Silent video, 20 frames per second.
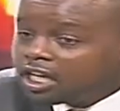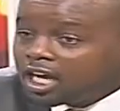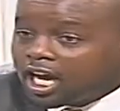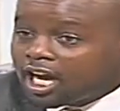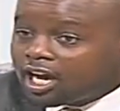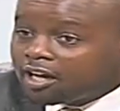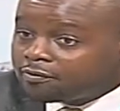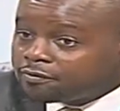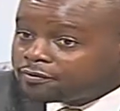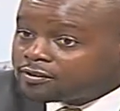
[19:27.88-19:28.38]

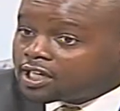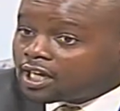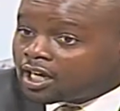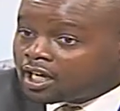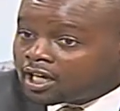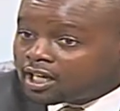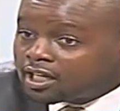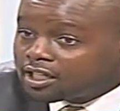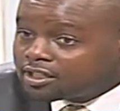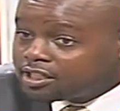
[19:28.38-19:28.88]

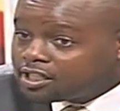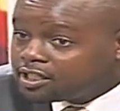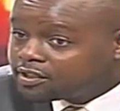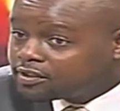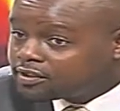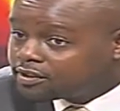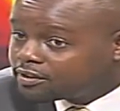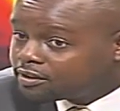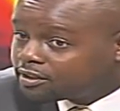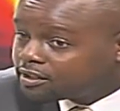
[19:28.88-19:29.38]
After
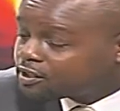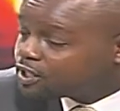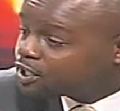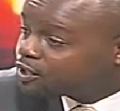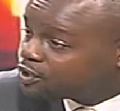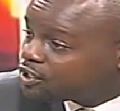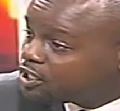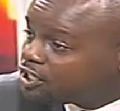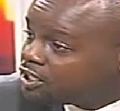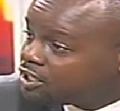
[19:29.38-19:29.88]
this
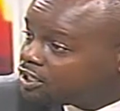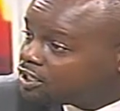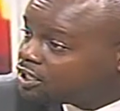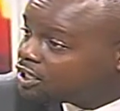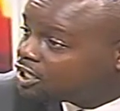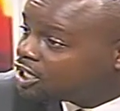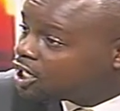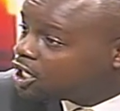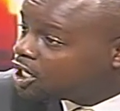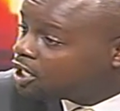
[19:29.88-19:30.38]
60
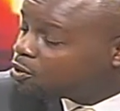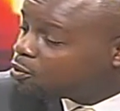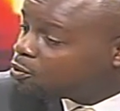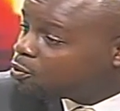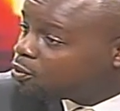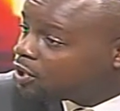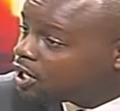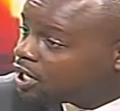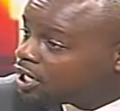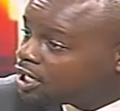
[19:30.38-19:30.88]

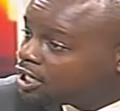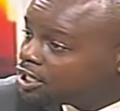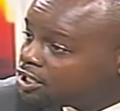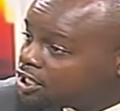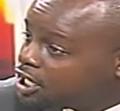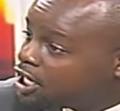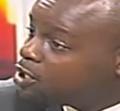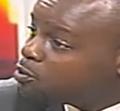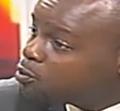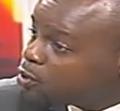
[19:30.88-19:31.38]
uh,
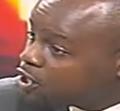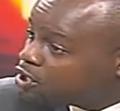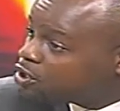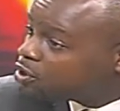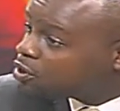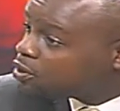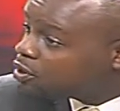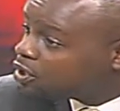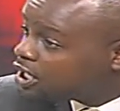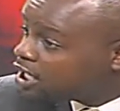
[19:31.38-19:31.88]
day
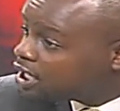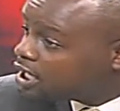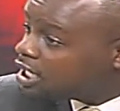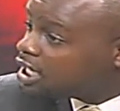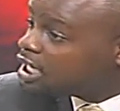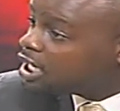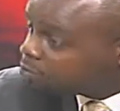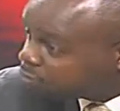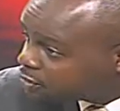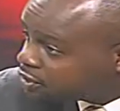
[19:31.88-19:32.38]
window
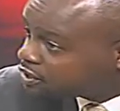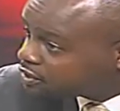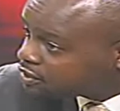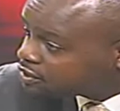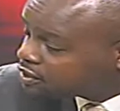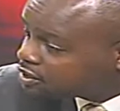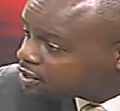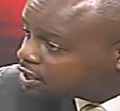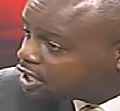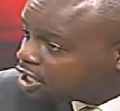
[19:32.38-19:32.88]

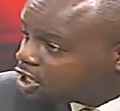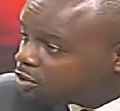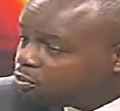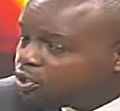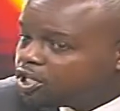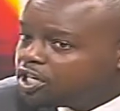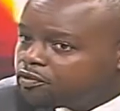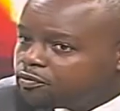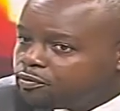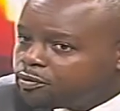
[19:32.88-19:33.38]
elapses,
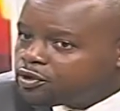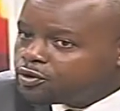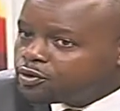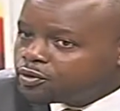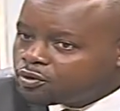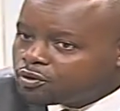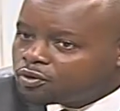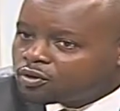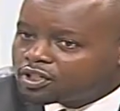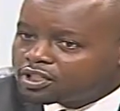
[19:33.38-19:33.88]
believe me,
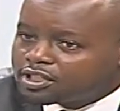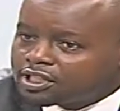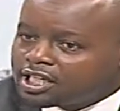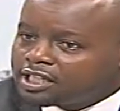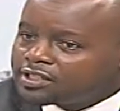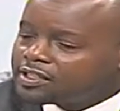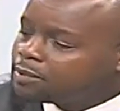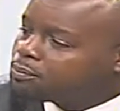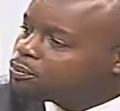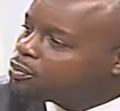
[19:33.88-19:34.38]
you, there is
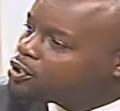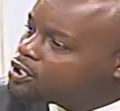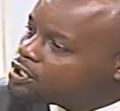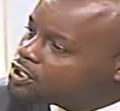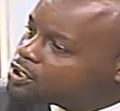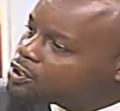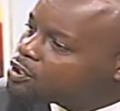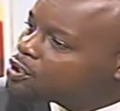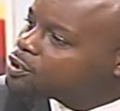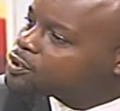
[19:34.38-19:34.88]
a
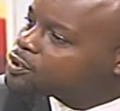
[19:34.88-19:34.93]
political